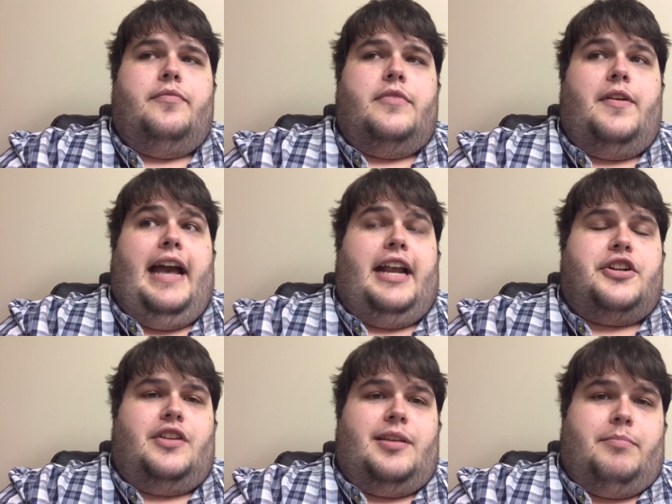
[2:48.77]
You
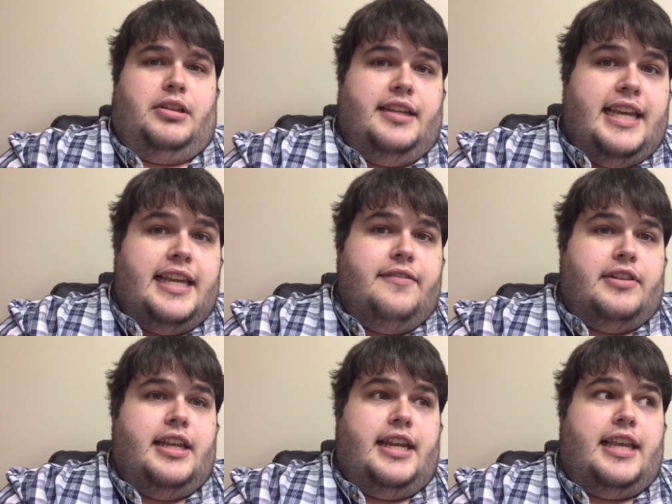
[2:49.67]
actually believed
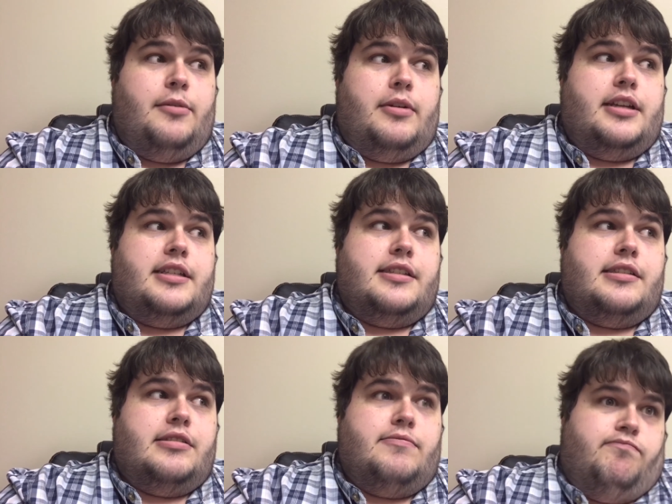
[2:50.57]
that he
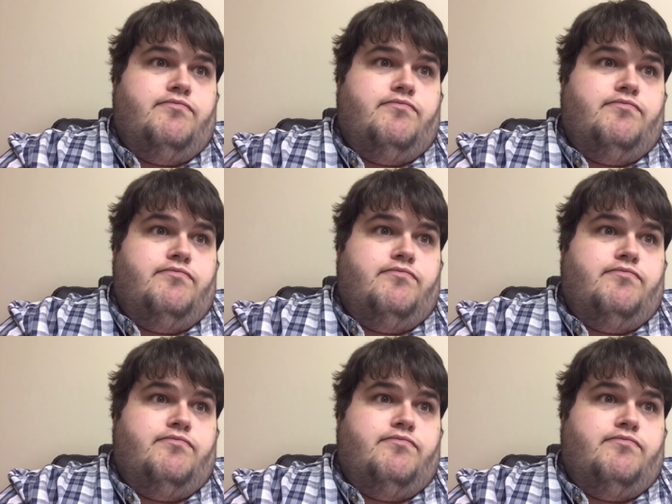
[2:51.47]
was